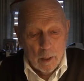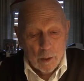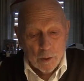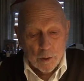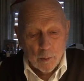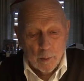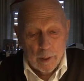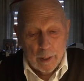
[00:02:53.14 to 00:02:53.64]

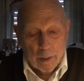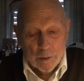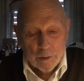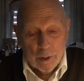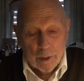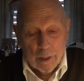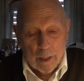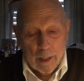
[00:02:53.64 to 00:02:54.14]
So he gets
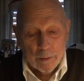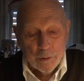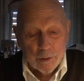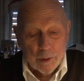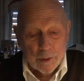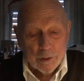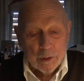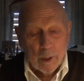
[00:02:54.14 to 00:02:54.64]
to the edge
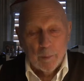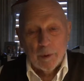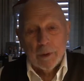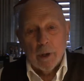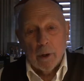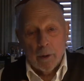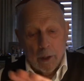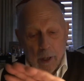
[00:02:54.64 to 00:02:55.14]
of the
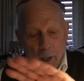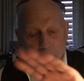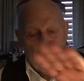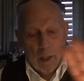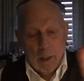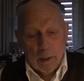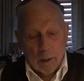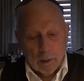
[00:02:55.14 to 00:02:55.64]
cemetery,
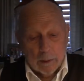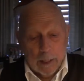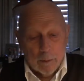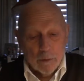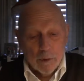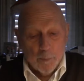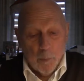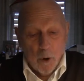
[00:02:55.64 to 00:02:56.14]
the
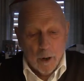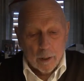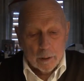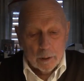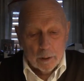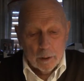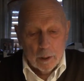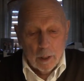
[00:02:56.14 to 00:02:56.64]
clouds part,
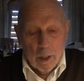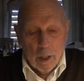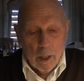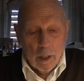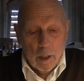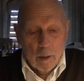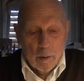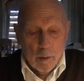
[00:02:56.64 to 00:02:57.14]

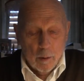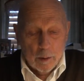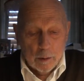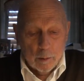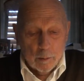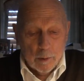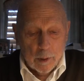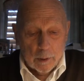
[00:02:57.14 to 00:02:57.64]

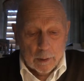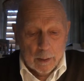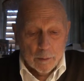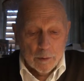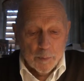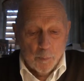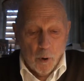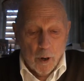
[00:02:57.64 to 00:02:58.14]

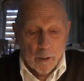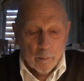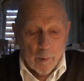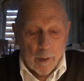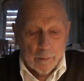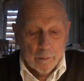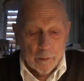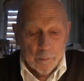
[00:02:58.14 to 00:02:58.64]

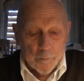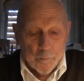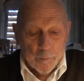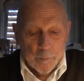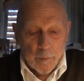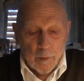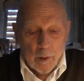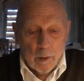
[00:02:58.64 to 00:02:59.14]
the
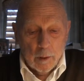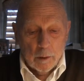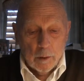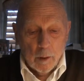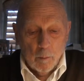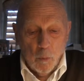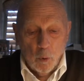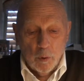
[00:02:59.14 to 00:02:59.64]

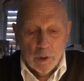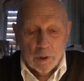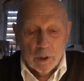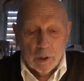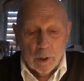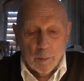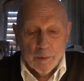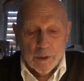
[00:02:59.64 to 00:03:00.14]
moon
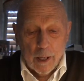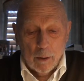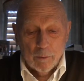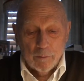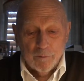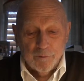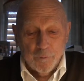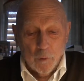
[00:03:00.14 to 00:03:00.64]
comes out
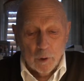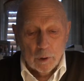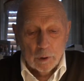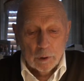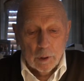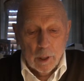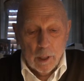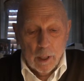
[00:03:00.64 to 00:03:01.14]
in
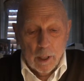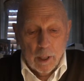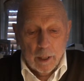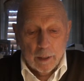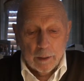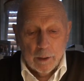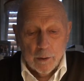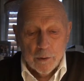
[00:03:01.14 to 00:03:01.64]
full,
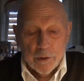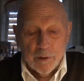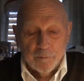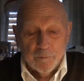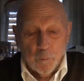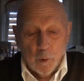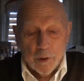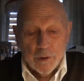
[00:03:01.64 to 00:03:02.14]
and he hears the
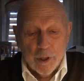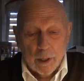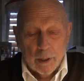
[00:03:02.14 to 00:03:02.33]
voice